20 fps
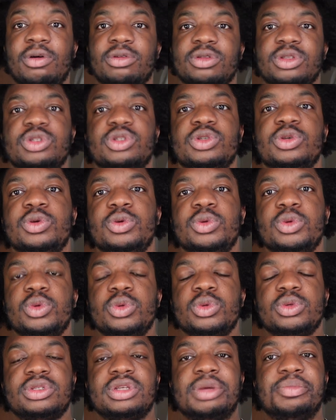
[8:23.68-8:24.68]
on
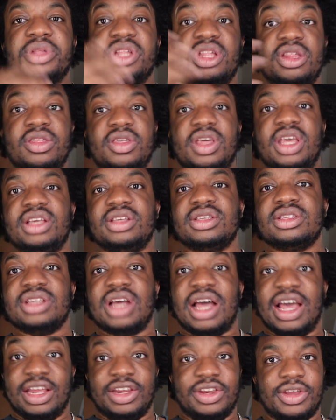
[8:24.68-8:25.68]
to some of the things
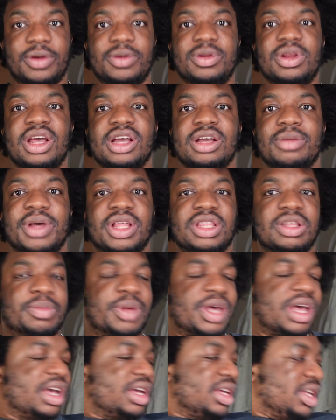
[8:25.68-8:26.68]
I don't like about the
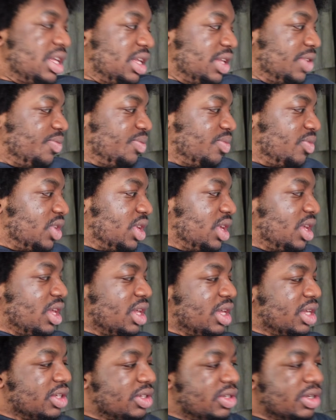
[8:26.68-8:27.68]
bag.
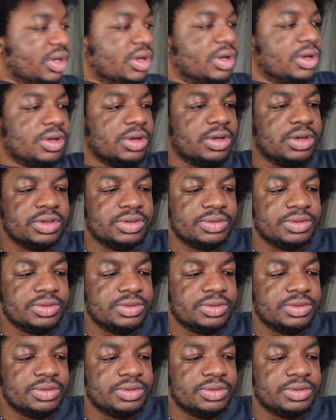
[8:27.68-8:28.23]
So